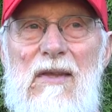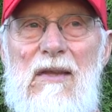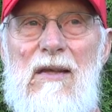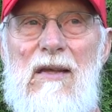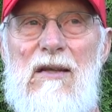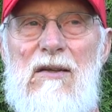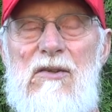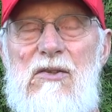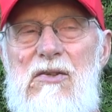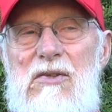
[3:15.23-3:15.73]

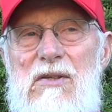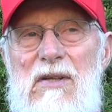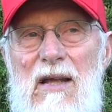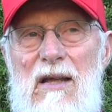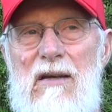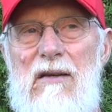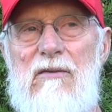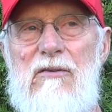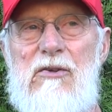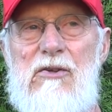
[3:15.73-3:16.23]

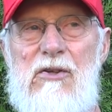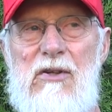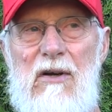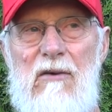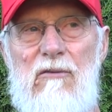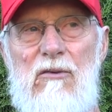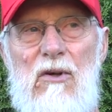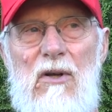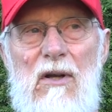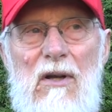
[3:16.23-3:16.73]
instead of
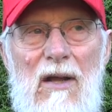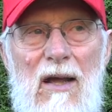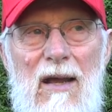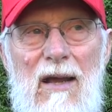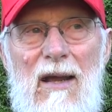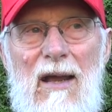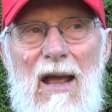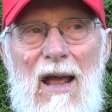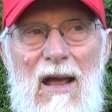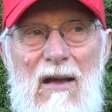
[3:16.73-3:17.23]

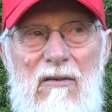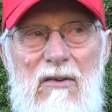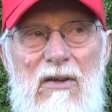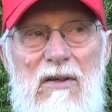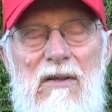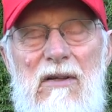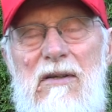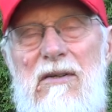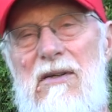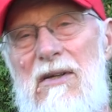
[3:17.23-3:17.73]
Chevrolet
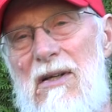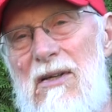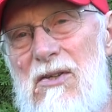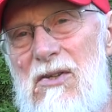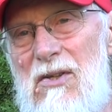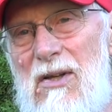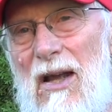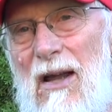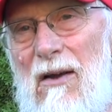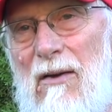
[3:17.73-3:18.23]
having to
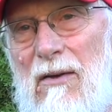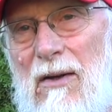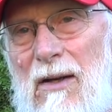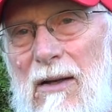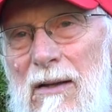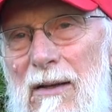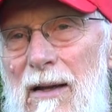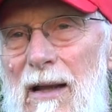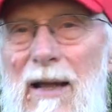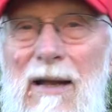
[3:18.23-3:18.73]
discount
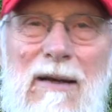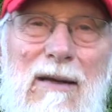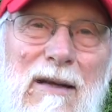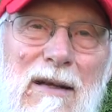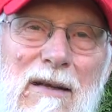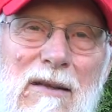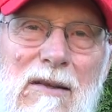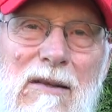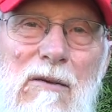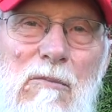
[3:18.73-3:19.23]
it and
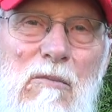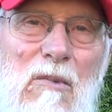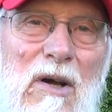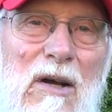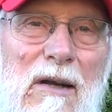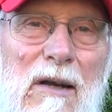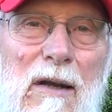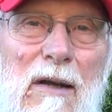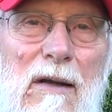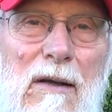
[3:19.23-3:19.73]
eat the
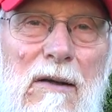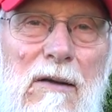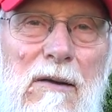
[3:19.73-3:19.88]
money,